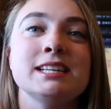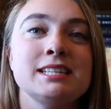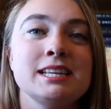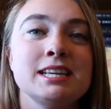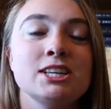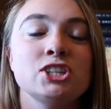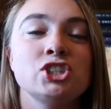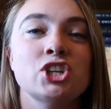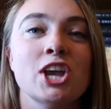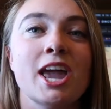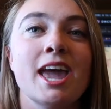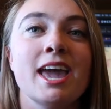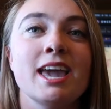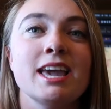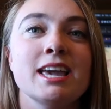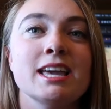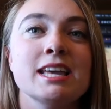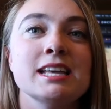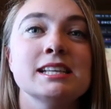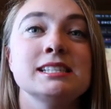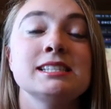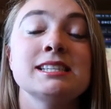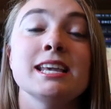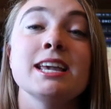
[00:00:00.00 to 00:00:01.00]

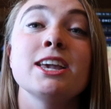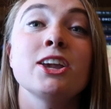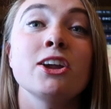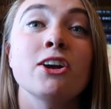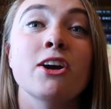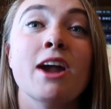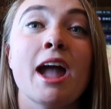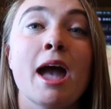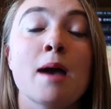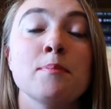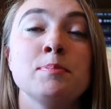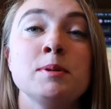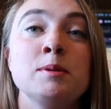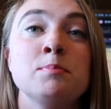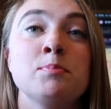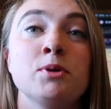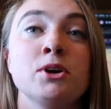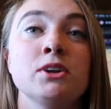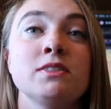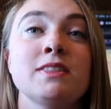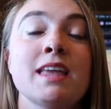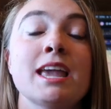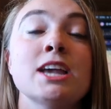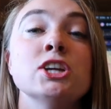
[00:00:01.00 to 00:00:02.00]
DJ is singing your happy
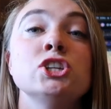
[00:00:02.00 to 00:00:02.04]
birthday,